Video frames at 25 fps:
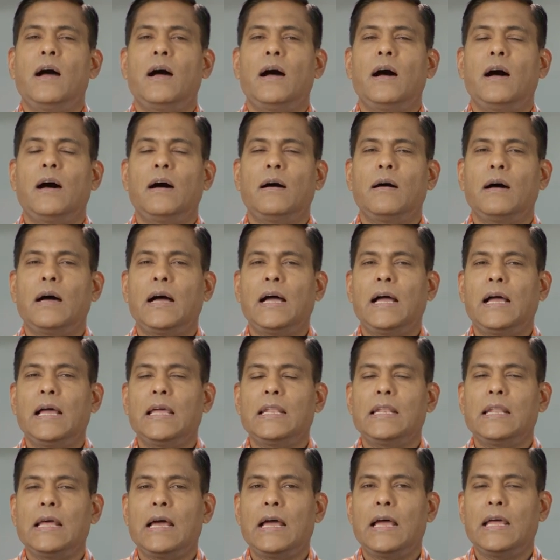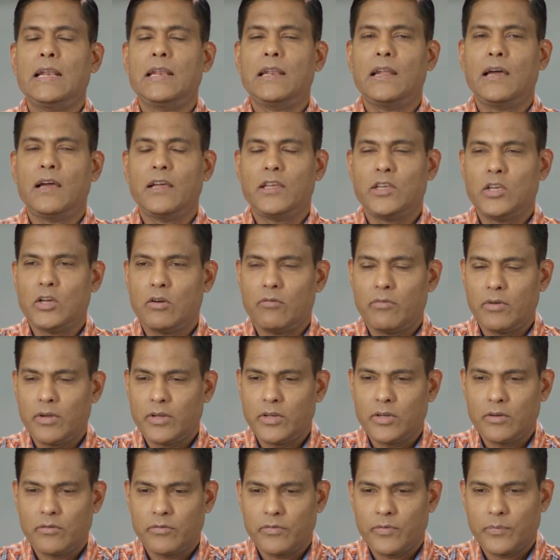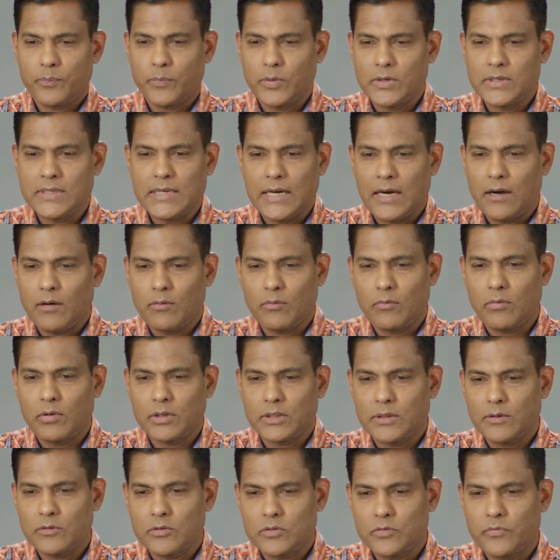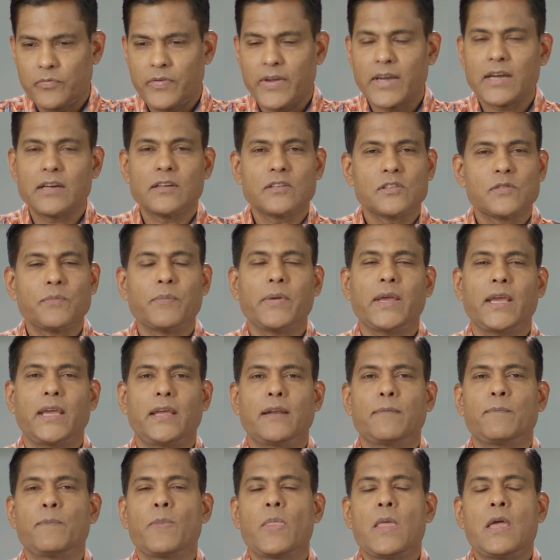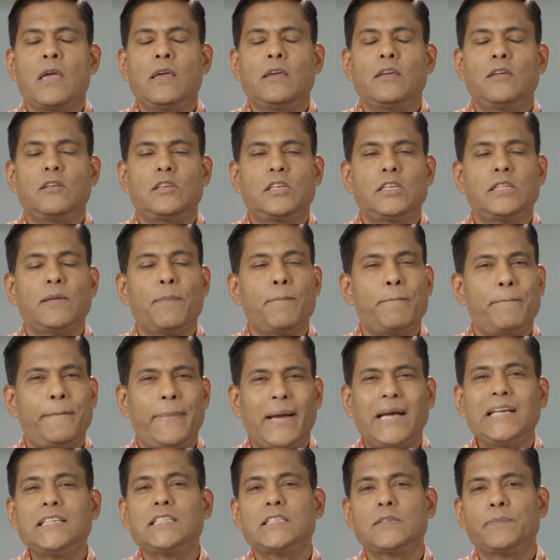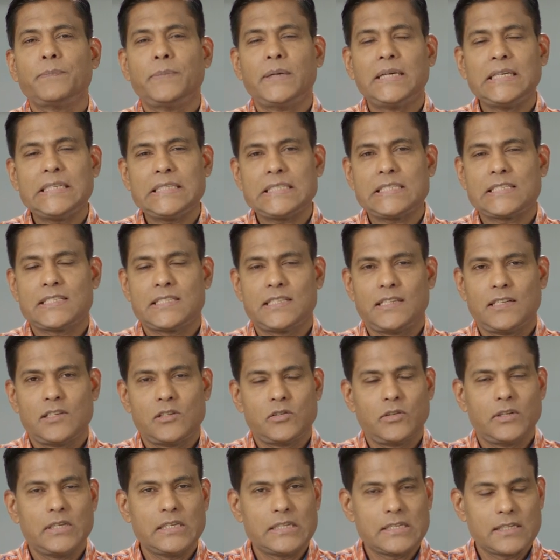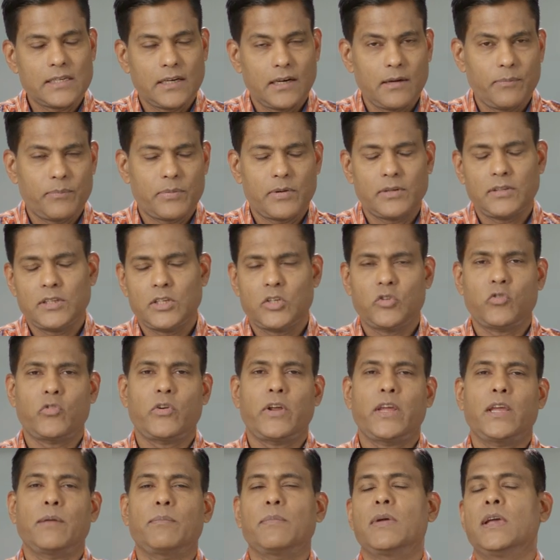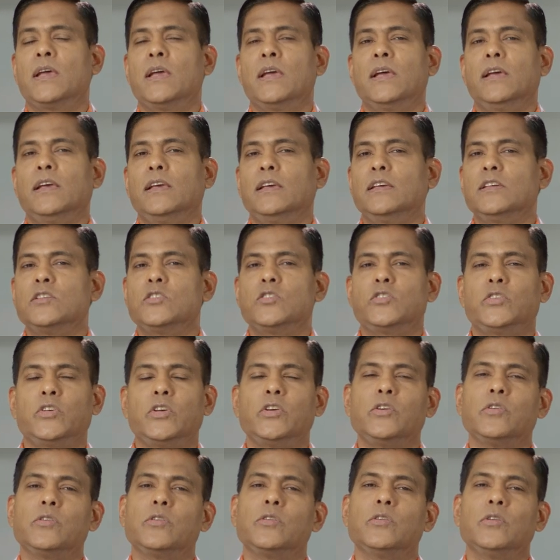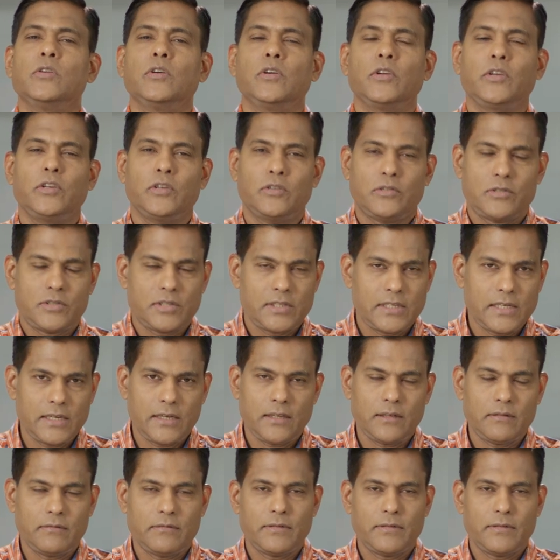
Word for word: uh, and, and uh, you've, you've put down what those figures mean. You see, the best person to interpret the dream is you yourself,